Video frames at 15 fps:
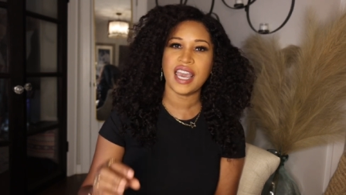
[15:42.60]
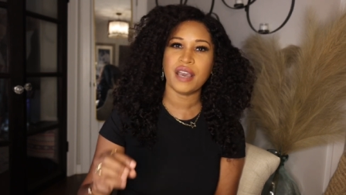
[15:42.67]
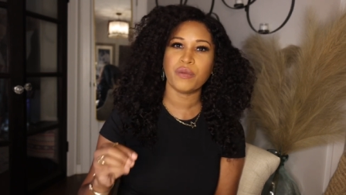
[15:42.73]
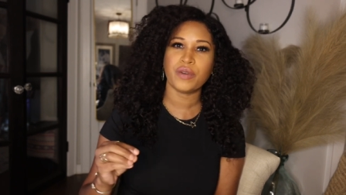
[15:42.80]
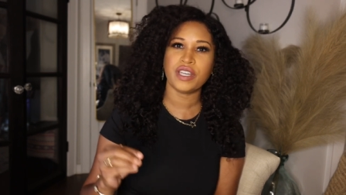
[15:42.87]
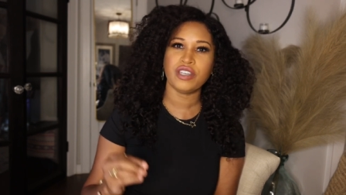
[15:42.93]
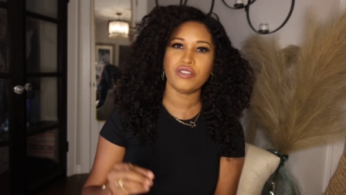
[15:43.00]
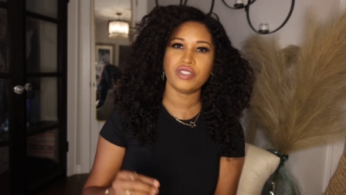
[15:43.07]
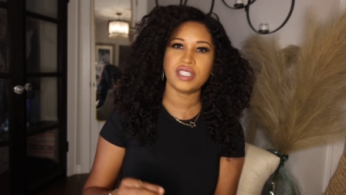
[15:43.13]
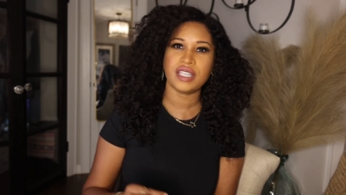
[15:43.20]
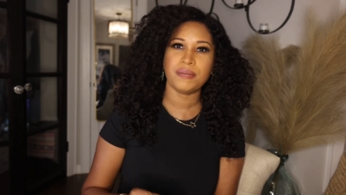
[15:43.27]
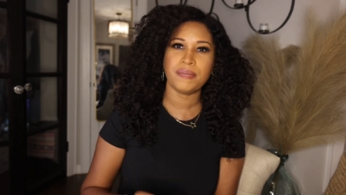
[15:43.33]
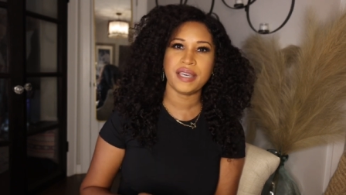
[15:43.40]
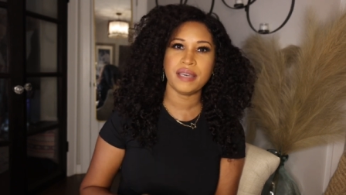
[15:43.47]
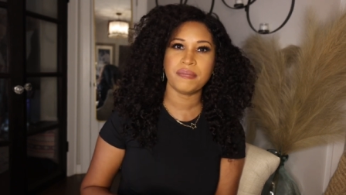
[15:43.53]
And when you
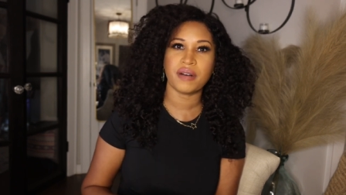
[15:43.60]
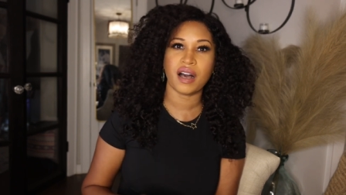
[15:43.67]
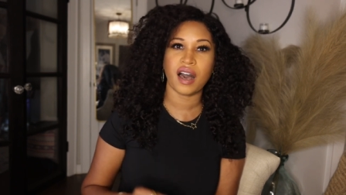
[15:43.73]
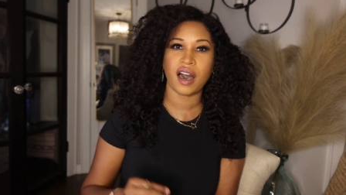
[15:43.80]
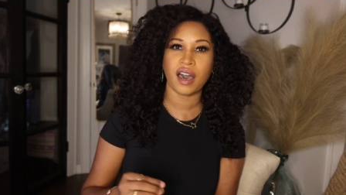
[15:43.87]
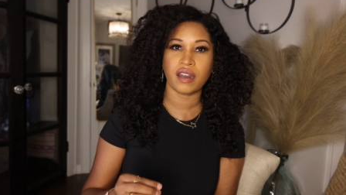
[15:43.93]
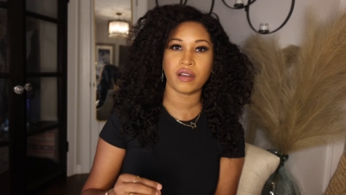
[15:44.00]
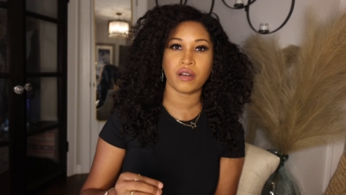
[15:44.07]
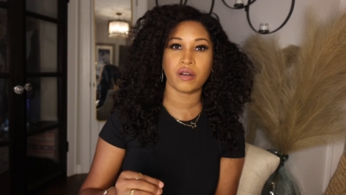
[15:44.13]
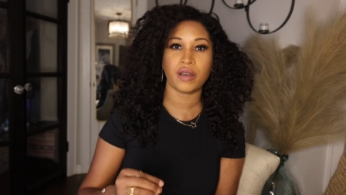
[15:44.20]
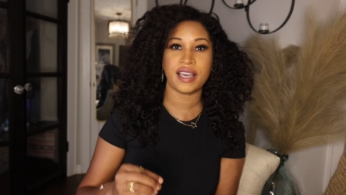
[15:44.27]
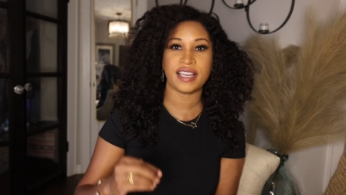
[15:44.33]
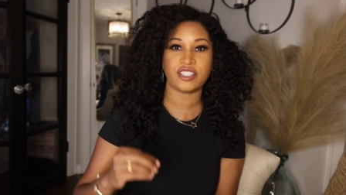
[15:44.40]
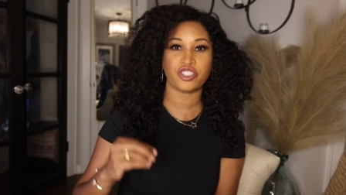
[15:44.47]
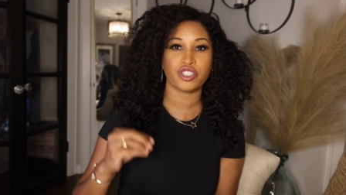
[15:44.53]
see people
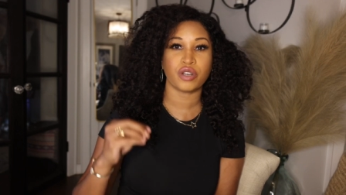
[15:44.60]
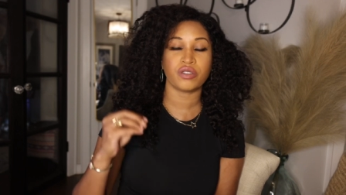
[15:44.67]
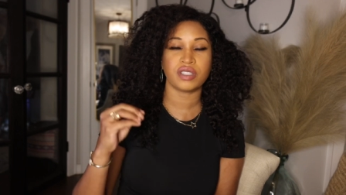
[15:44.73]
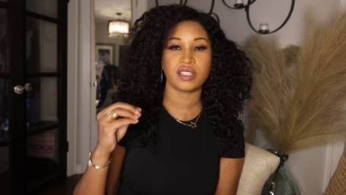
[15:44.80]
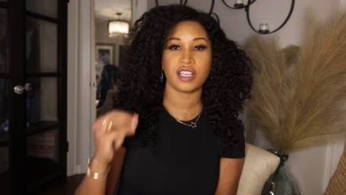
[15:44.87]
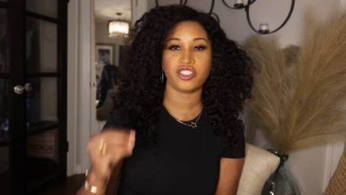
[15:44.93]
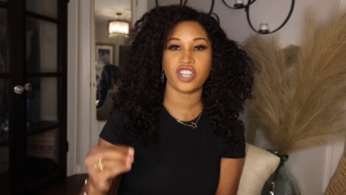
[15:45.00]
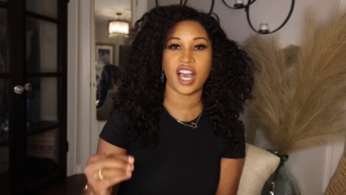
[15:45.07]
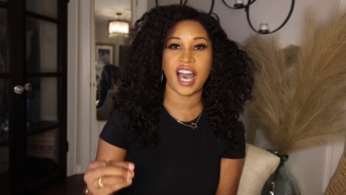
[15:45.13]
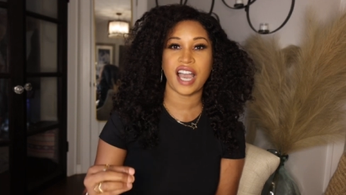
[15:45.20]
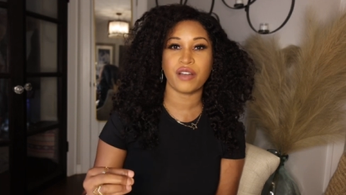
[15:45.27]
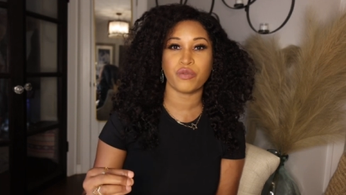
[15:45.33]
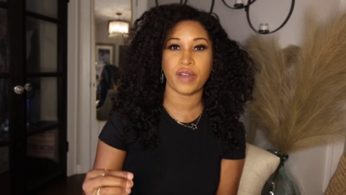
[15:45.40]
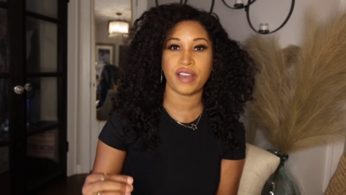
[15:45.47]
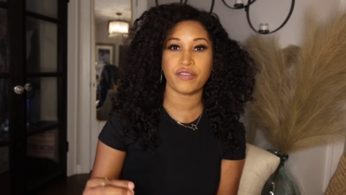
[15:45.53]
honor and show such
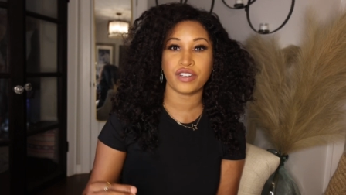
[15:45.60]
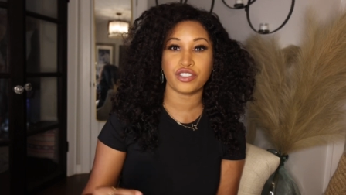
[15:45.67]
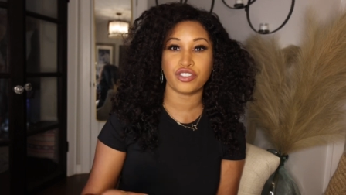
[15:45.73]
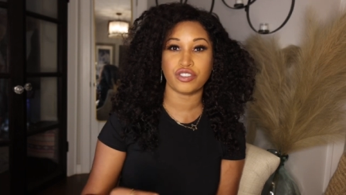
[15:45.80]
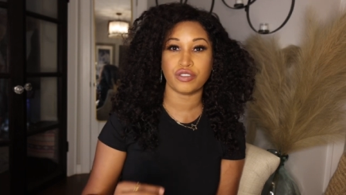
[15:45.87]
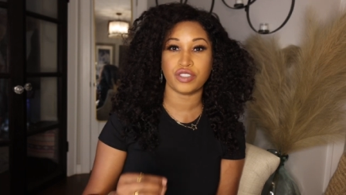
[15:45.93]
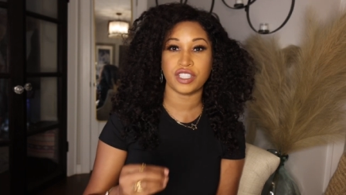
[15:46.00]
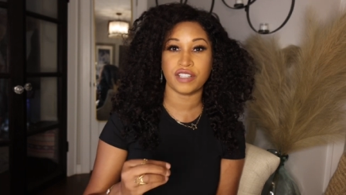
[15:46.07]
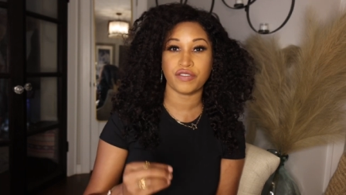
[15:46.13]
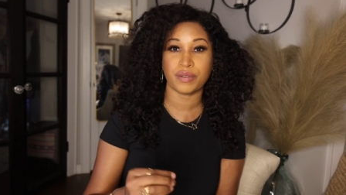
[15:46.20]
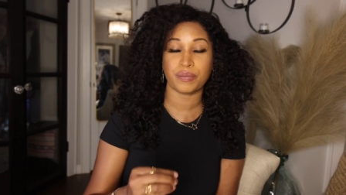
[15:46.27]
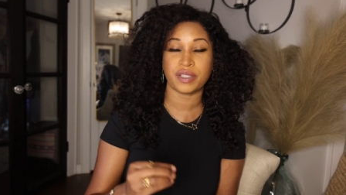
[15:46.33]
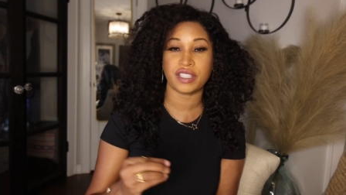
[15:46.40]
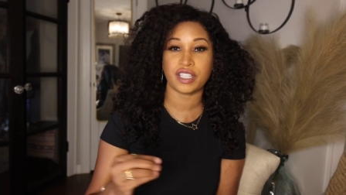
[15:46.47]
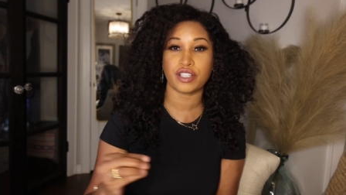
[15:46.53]
high reverence to
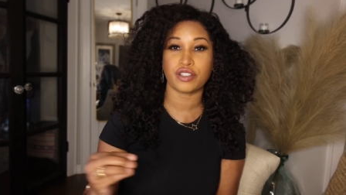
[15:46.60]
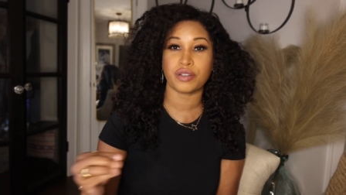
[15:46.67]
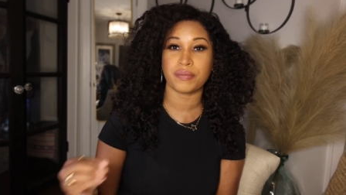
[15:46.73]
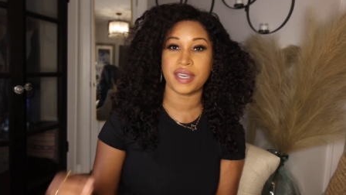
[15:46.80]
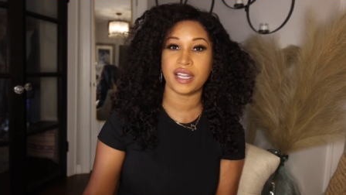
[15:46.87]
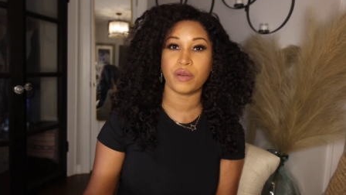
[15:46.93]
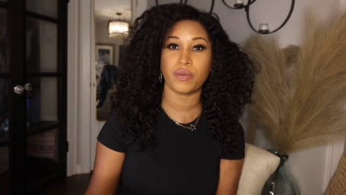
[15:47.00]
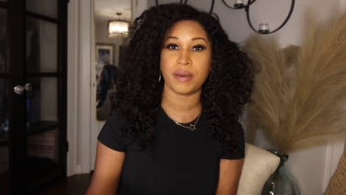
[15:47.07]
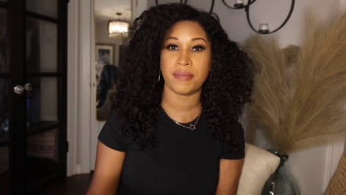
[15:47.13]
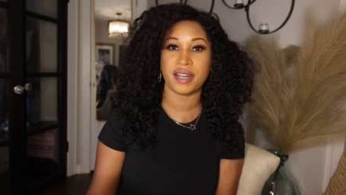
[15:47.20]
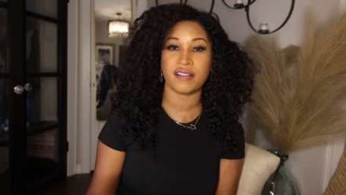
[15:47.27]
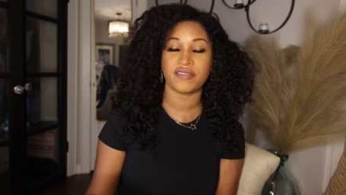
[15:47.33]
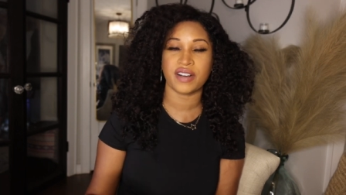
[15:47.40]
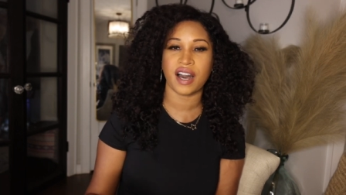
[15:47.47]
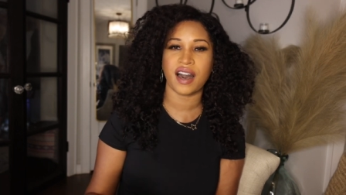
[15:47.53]
different particular men and
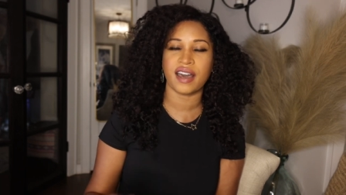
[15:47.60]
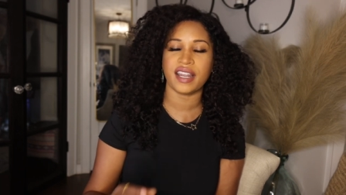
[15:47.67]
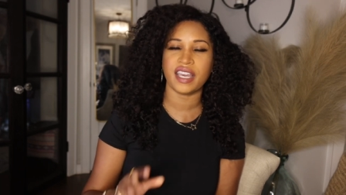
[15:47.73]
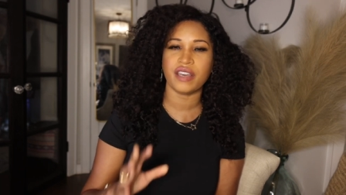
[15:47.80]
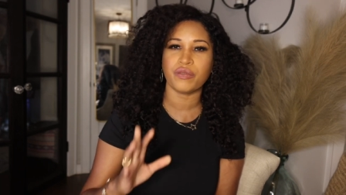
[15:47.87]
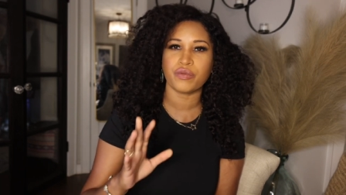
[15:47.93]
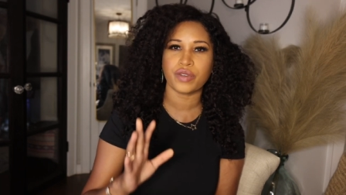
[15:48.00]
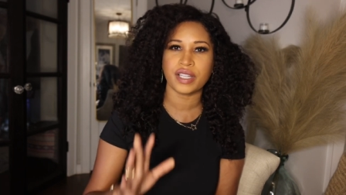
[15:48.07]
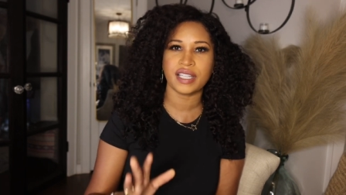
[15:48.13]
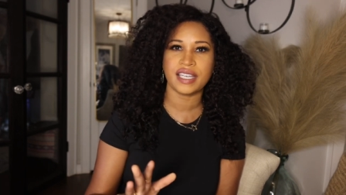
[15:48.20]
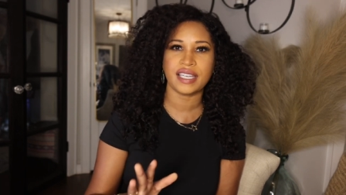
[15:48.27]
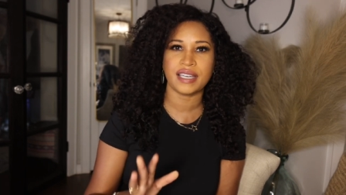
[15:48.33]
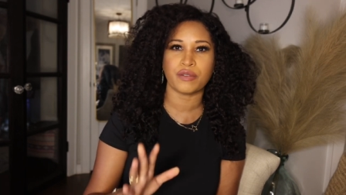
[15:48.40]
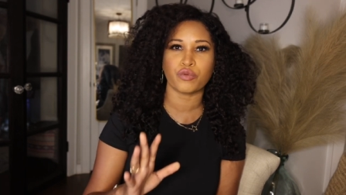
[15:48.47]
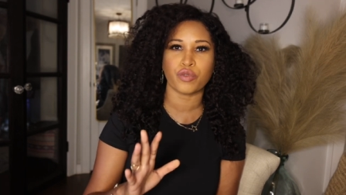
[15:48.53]
women of God, it
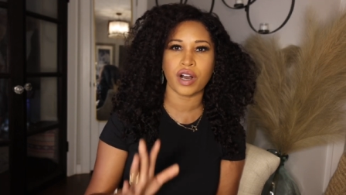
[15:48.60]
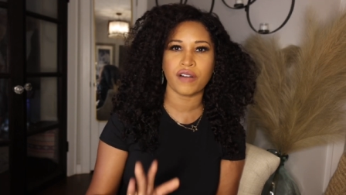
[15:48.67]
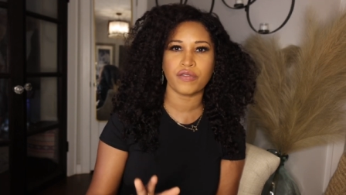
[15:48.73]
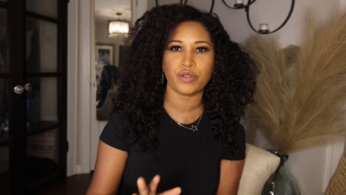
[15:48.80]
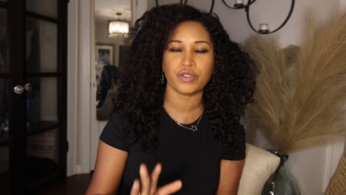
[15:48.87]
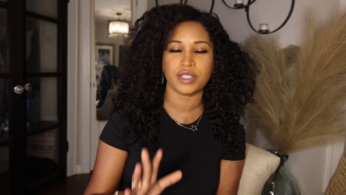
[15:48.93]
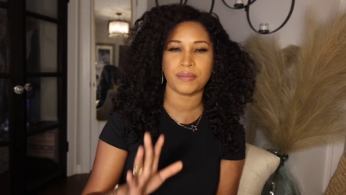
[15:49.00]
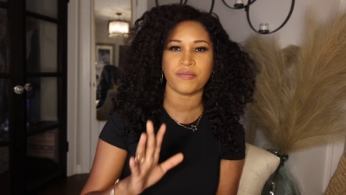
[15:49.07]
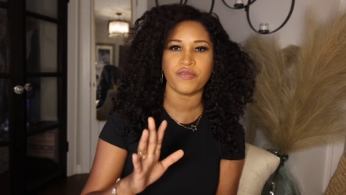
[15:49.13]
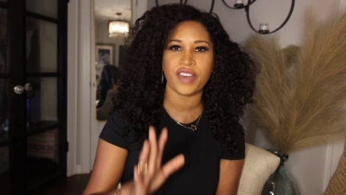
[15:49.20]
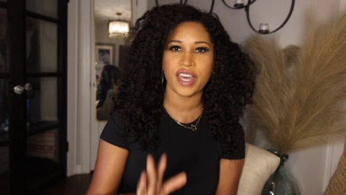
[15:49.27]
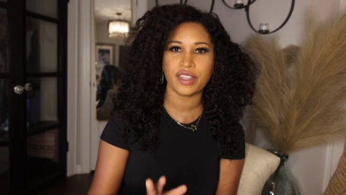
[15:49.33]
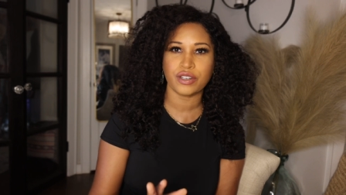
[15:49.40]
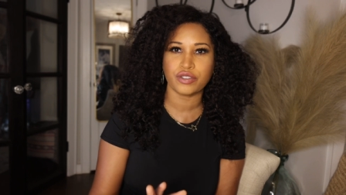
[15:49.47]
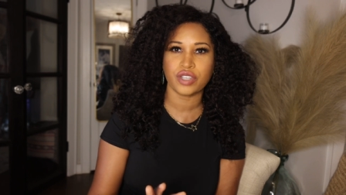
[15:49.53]
really can ruffle some
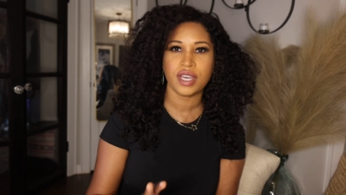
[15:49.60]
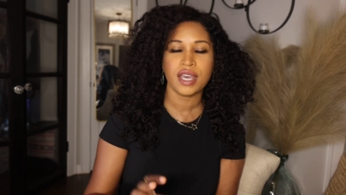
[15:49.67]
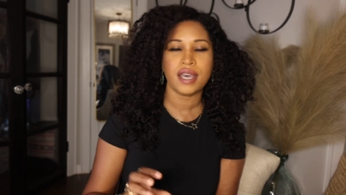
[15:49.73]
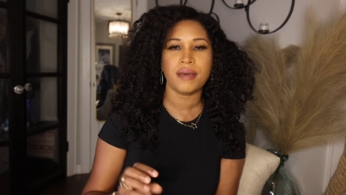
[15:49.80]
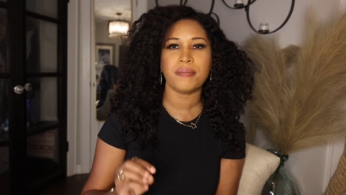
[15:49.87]
feathers,